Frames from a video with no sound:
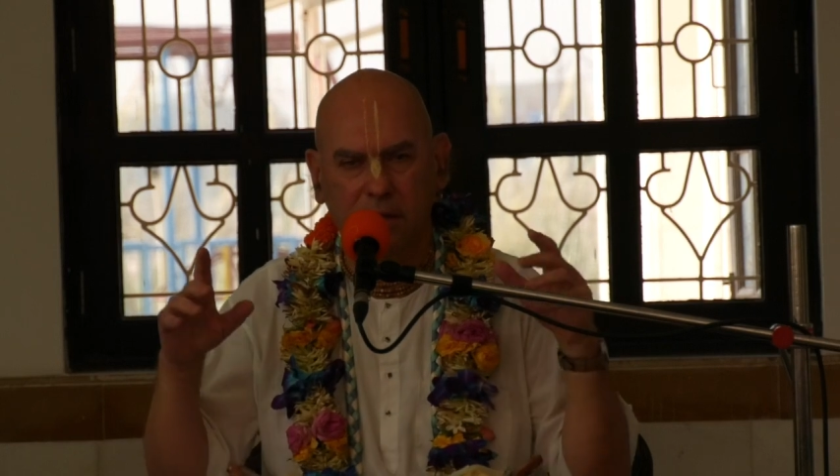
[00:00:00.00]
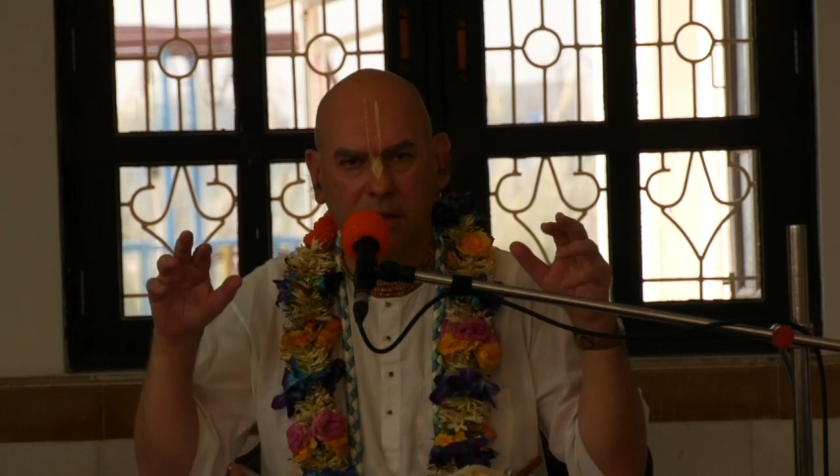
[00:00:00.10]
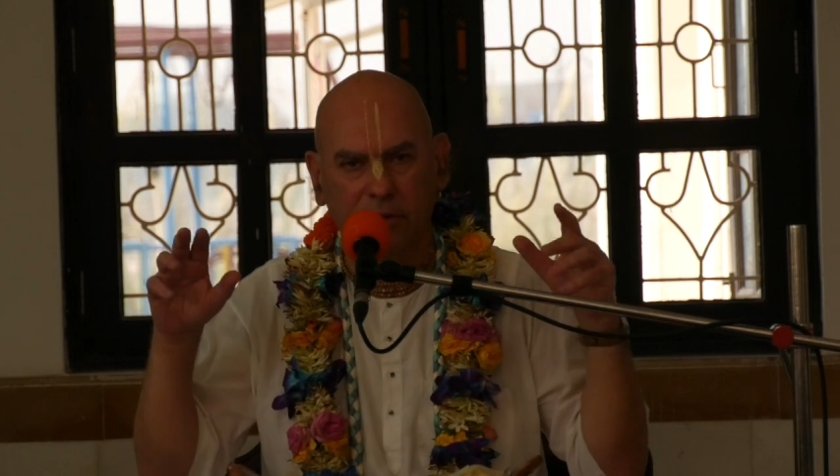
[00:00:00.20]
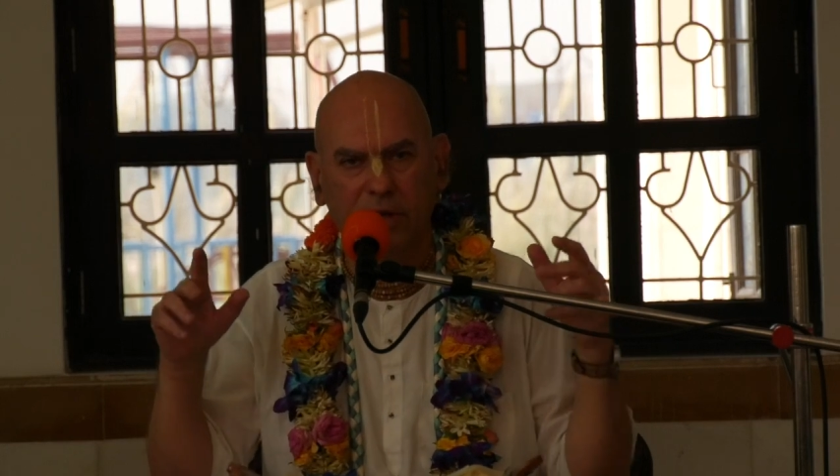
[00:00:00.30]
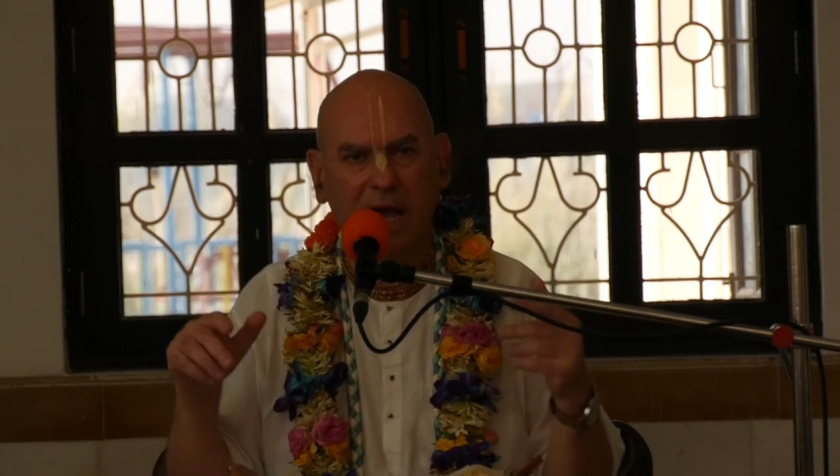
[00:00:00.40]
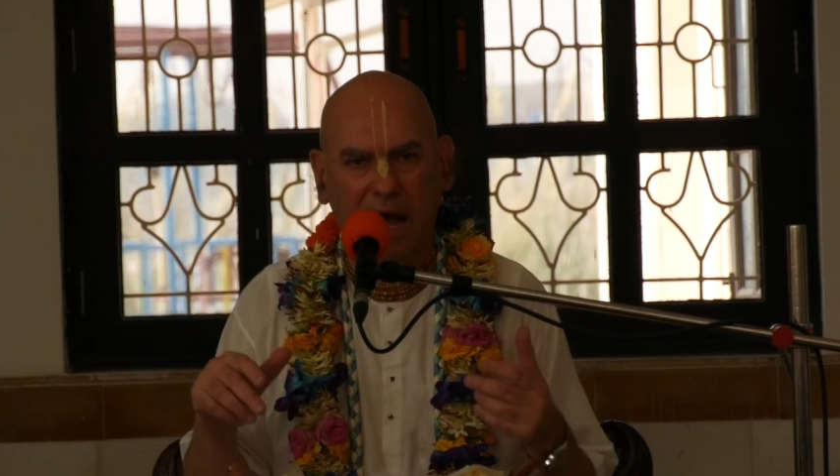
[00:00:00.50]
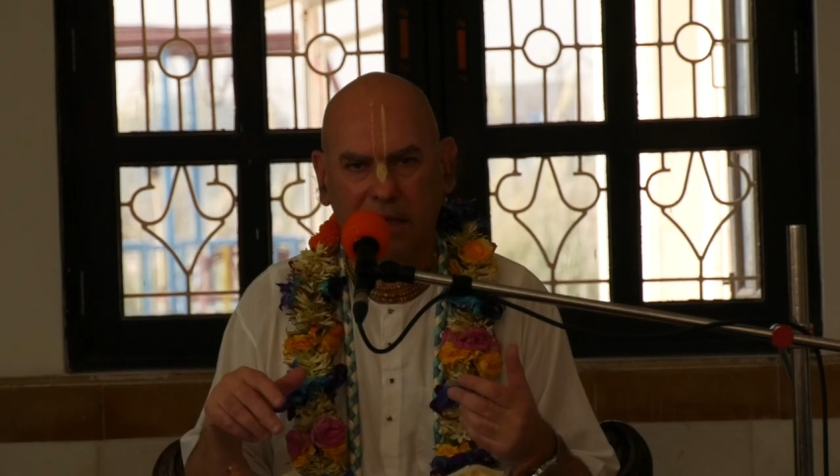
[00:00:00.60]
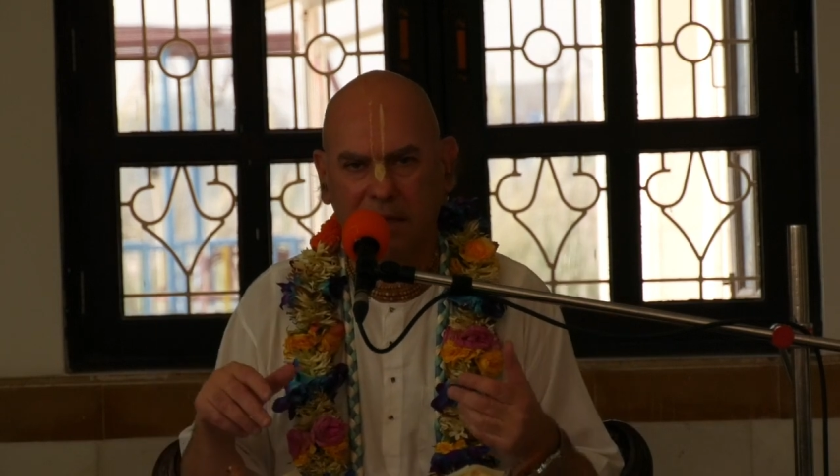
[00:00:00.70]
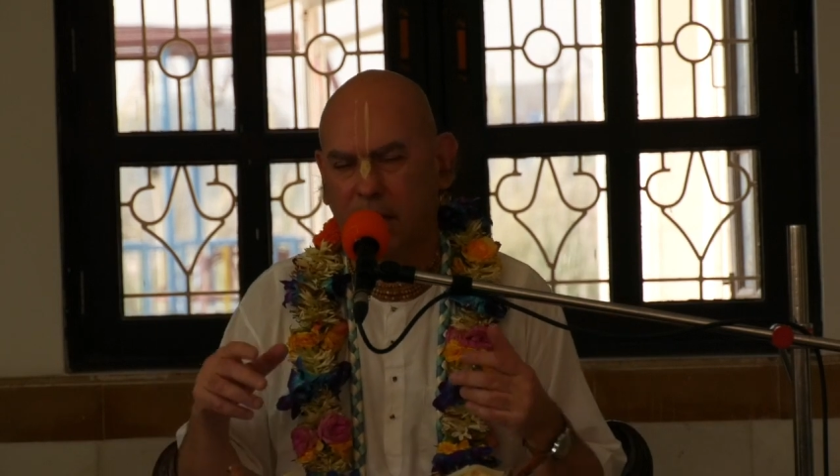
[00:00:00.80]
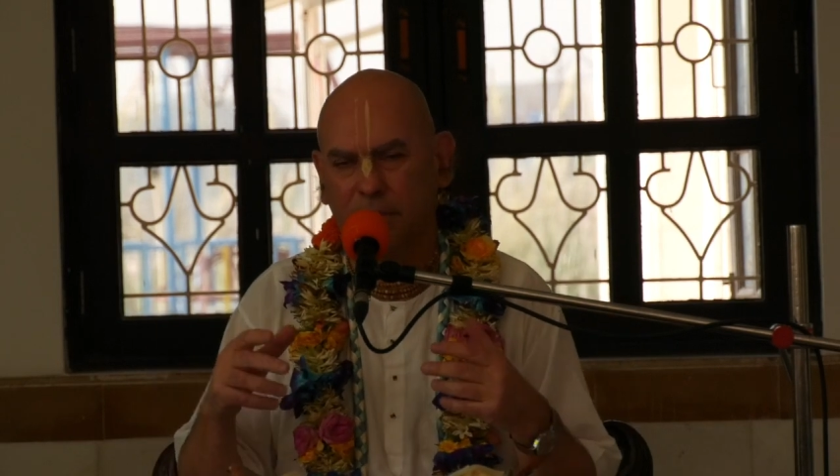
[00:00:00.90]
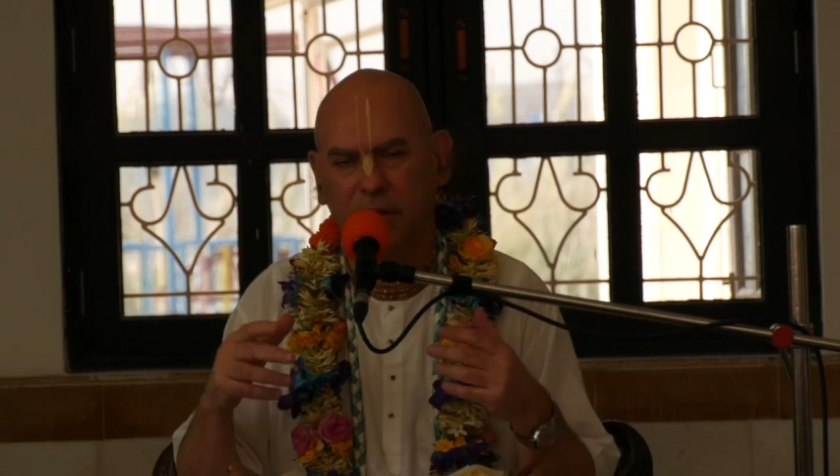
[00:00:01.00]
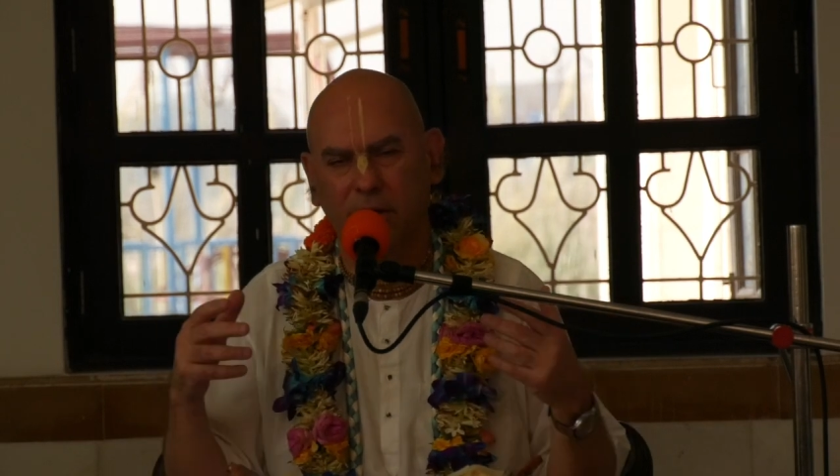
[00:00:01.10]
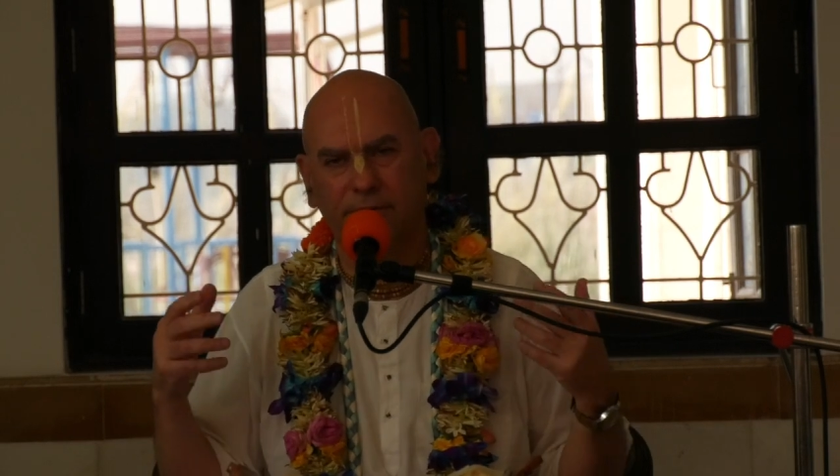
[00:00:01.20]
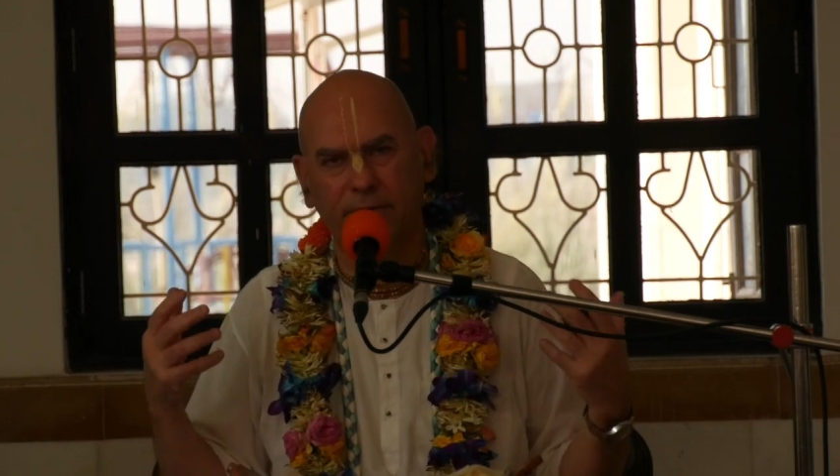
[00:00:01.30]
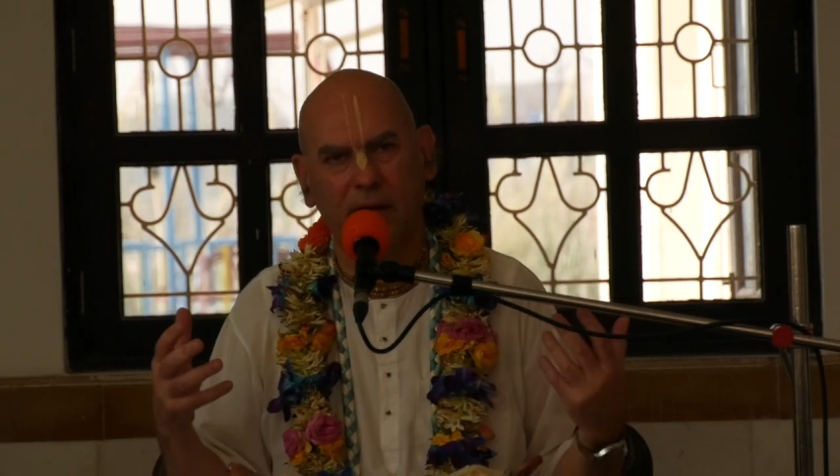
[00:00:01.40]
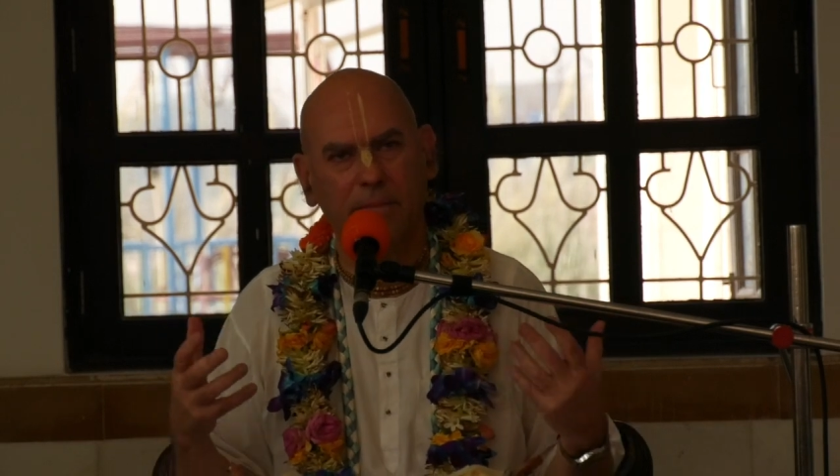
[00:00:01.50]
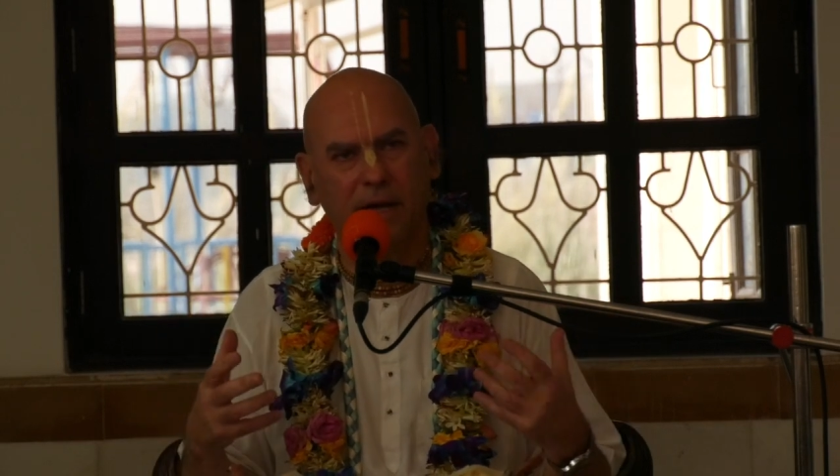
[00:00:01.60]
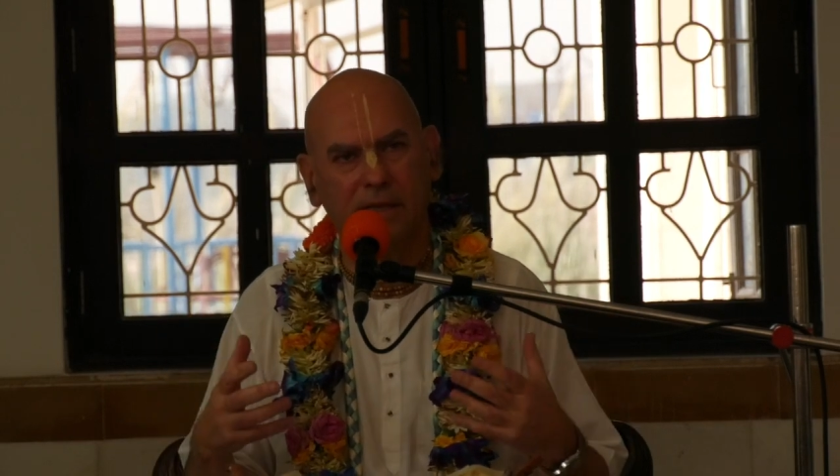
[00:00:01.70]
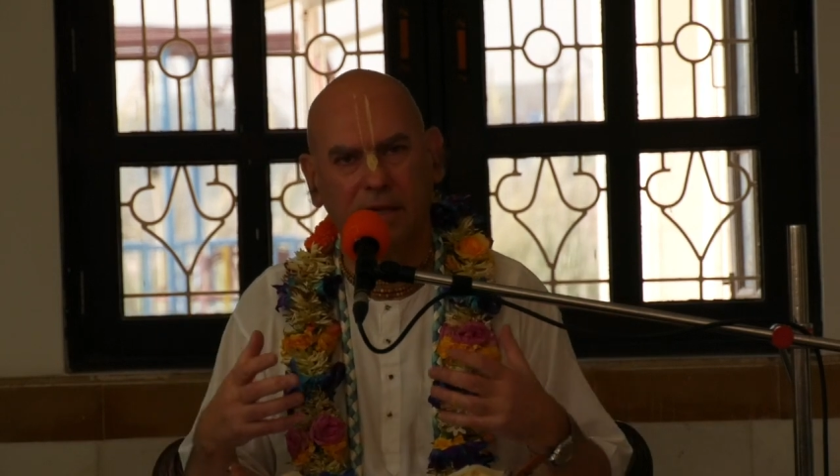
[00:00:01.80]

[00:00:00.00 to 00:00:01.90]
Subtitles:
reality, I mean, not fake, but,